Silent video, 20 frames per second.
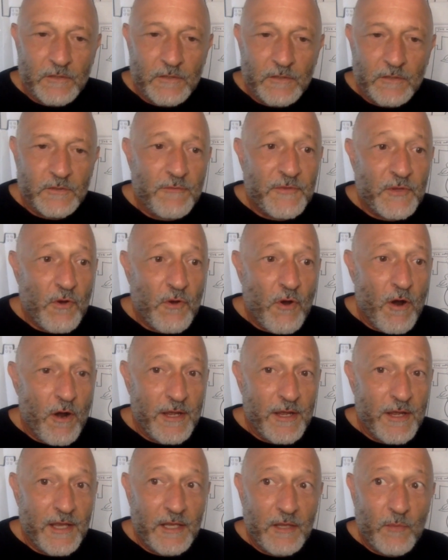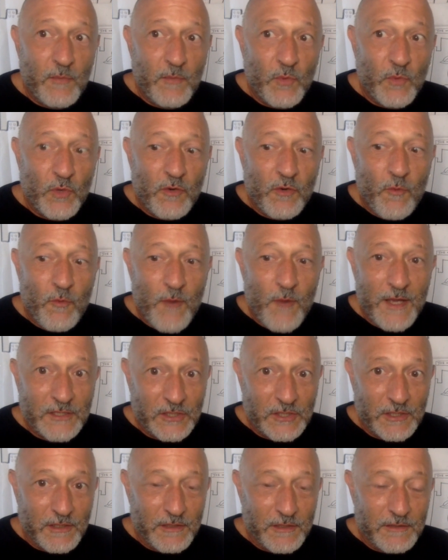So if there aren't any more
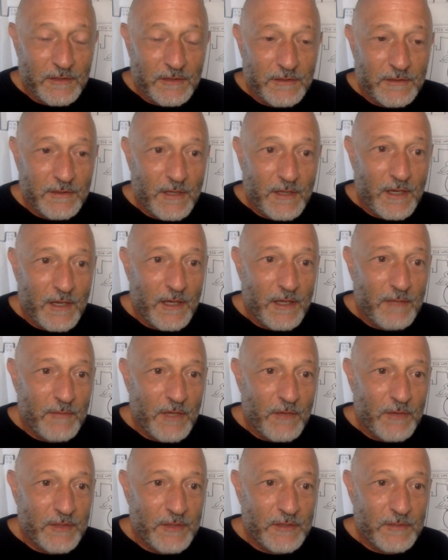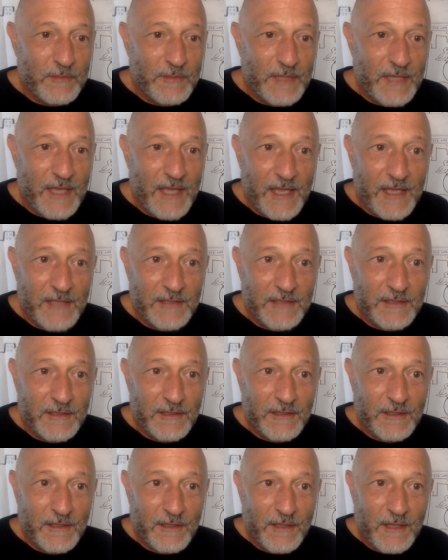questions, I'm going to be
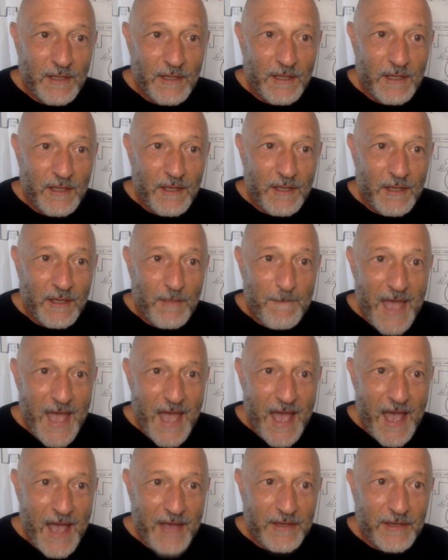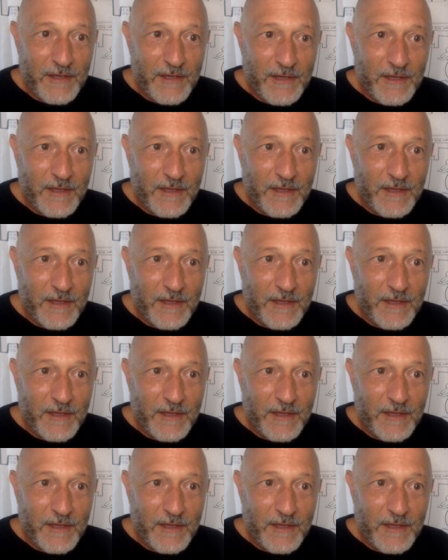handing back